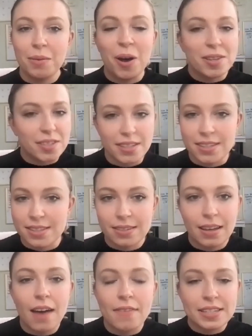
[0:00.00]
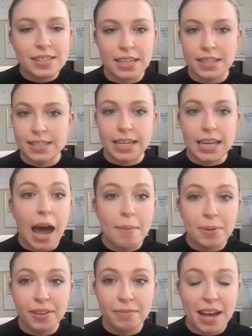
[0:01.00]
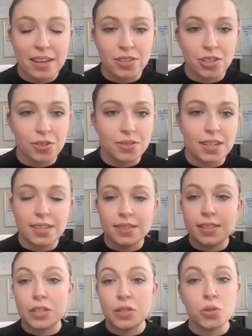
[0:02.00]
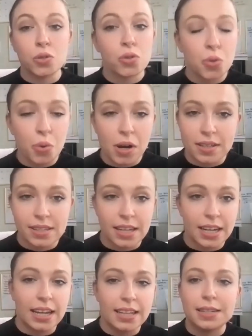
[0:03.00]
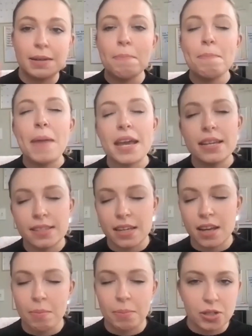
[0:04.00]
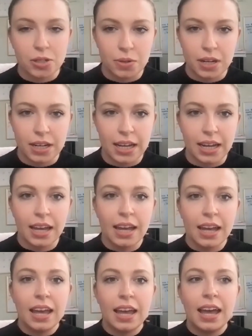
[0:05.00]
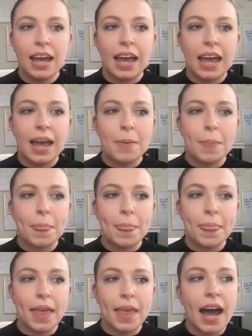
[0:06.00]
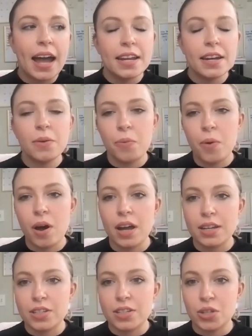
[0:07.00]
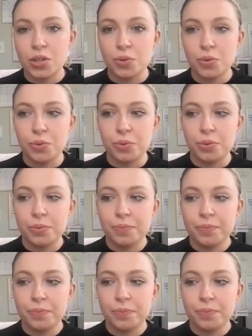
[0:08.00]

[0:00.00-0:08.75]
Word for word: Boston's obviously capital of Massachusetts. It's this historic city. It's an amazing opportunity. Mm-hmm. I didn't want to